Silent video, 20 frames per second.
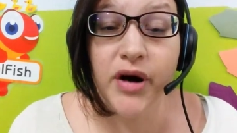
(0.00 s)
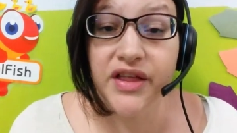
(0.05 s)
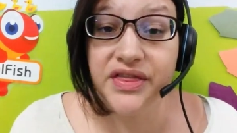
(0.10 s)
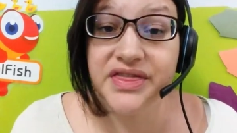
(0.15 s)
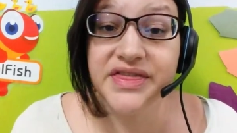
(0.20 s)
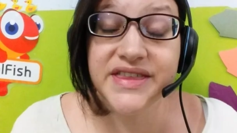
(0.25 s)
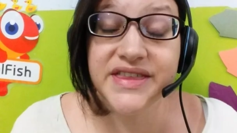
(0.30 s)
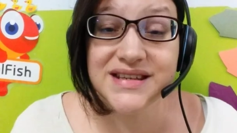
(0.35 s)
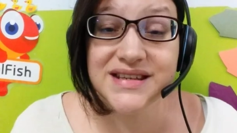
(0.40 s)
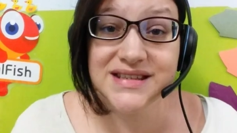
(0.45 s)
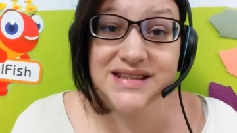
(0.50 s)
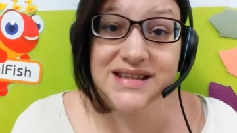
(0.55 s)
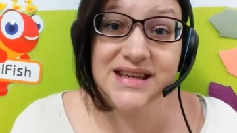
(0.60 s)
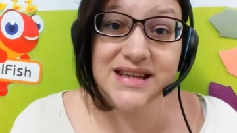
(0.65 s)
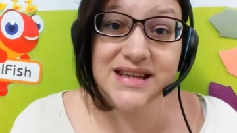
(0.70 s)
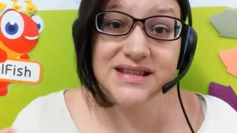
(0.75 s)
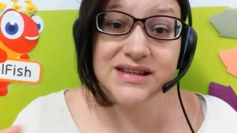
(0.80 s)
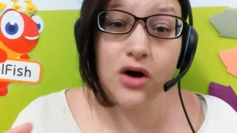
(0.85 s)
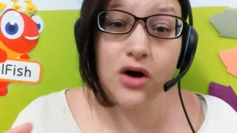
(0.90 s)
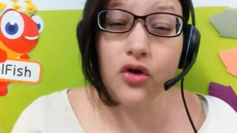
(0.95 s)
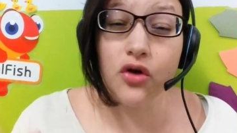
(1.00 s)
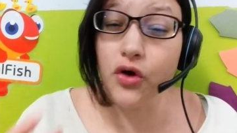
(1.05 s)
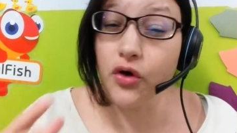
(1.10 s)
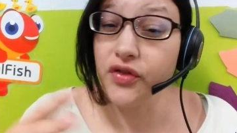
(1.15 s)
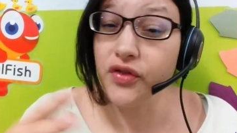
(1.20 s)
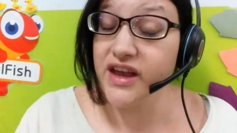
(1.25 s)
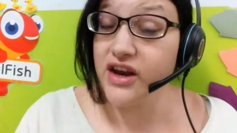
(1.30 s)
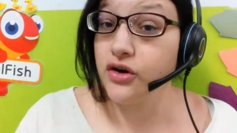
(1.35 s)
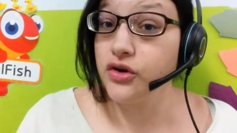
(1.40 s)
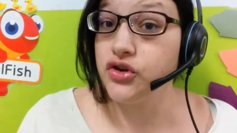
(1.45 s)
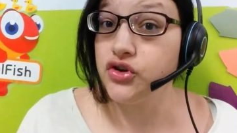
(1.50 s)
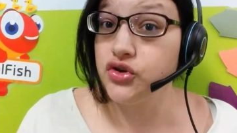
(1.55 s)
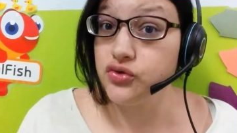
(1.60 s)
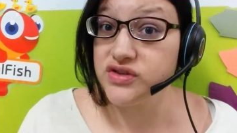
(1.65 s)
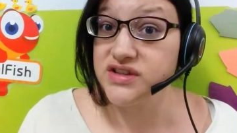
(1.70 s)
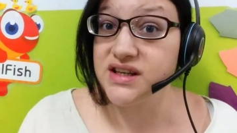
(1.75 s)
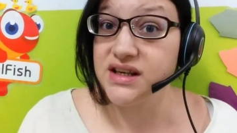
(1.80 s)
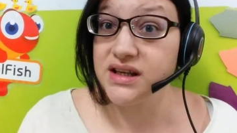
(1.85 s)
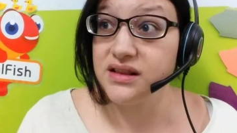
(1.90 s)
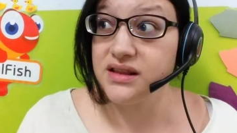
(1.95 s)
this is, although they are
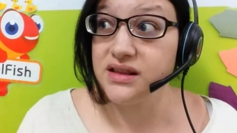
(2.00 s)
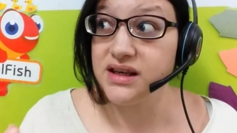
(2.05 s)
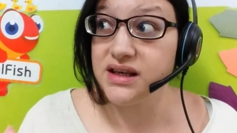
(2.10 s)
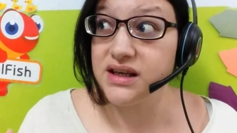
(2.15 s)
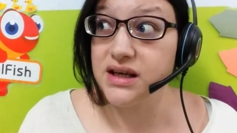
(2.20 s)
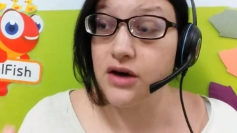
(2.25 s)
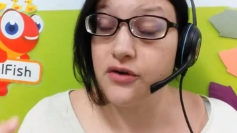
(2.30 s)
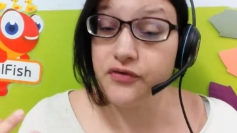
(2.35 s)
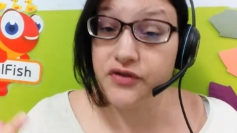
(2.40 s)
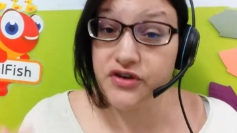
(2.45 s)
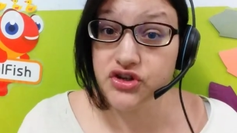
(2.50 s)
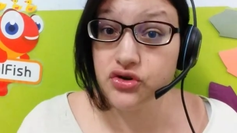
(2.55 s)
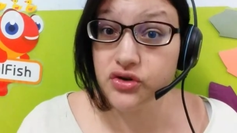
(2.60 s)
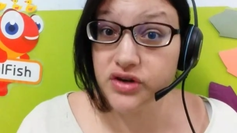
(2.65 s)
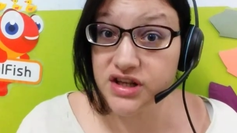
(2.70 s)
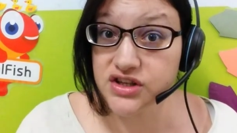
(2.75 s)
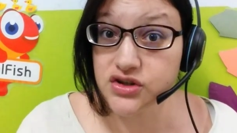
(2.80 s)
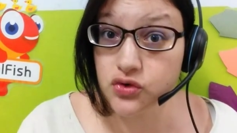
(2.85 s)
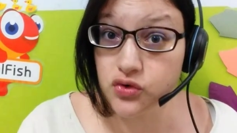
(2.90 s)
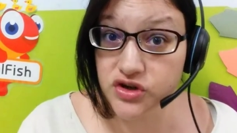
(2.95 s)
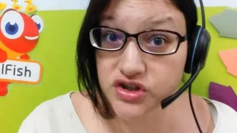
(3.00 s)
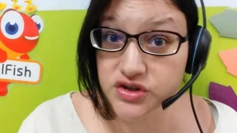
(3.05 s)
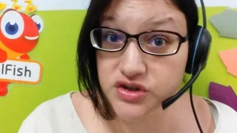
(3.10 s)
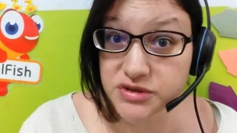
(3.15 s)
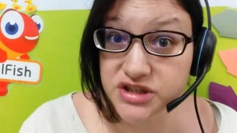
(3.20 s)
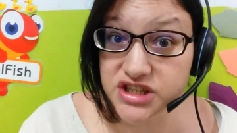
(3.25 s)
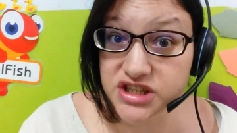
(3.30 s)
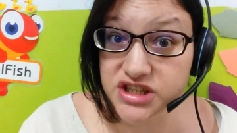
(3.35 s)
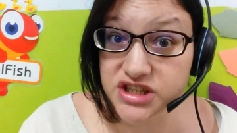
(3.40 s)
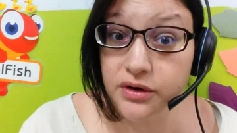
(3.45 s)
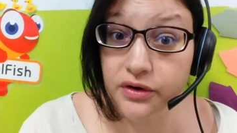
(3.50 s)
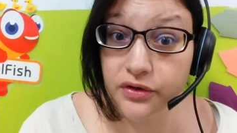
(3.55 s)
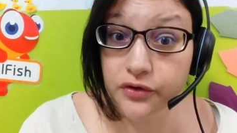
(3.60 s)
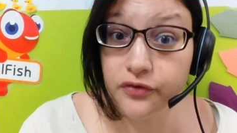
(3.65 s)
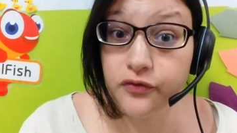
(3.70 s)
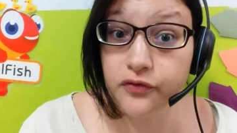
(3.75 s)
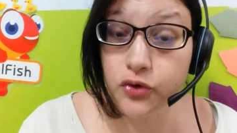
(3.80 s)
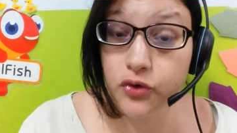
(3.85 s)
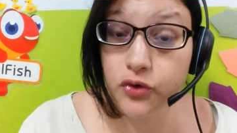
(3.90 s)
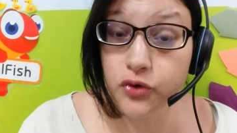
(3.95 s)
using the official Kids Course material, the
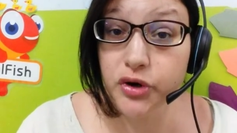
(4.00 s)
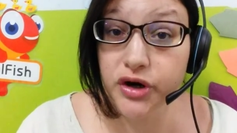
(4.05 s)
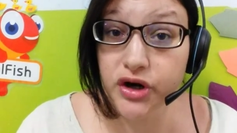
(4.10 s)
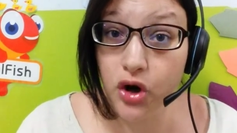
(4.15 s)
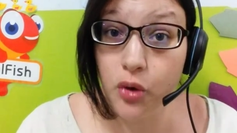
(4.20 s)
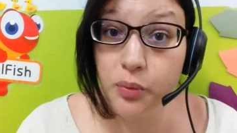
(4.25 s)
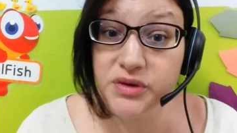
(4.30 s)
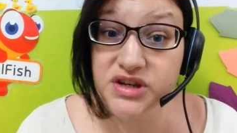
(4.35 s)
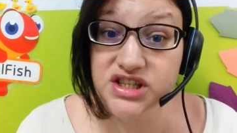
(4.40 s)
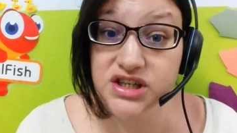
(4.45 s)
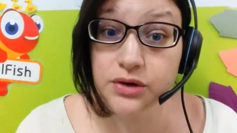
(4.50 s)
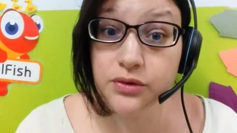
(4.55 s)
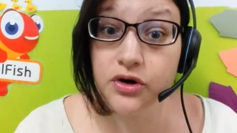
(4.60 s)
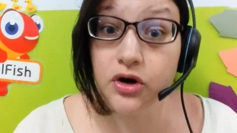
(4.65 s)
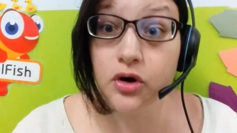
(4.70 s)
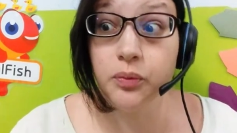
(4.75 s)
4.0 material,